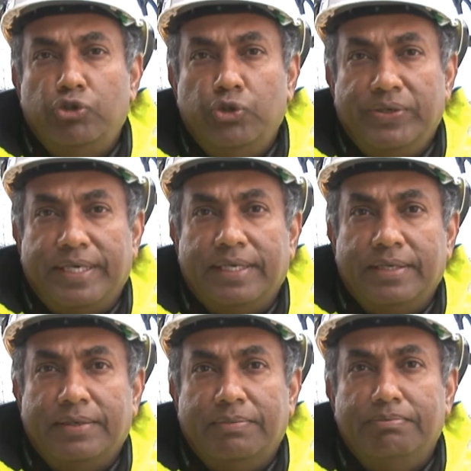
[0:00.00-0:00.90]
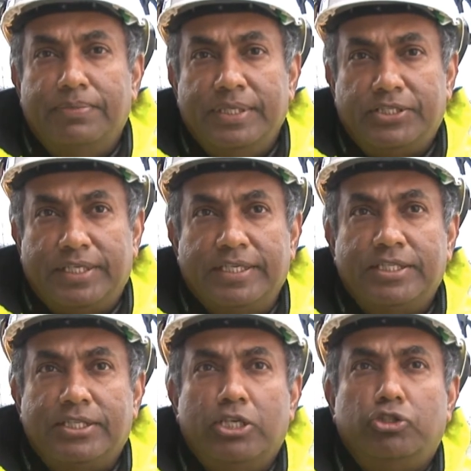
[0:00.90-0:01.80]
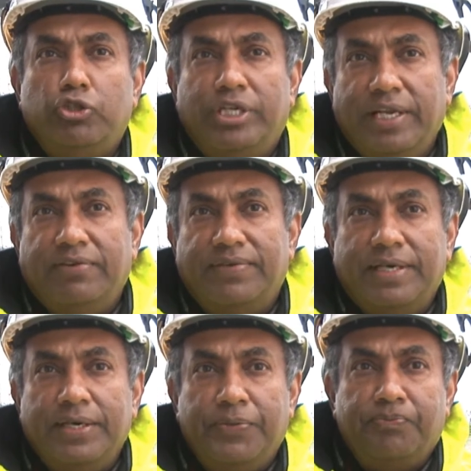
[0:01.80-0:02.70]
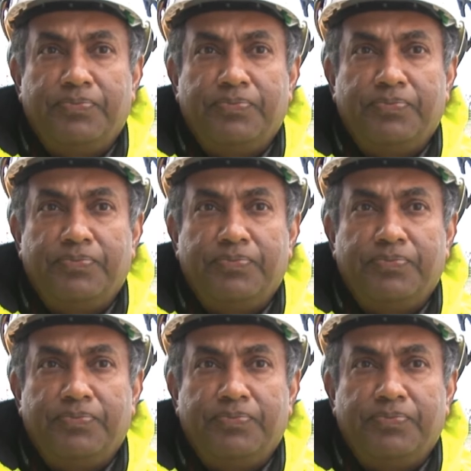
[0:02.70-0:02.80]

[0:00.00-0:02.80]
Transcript: doing business to deliver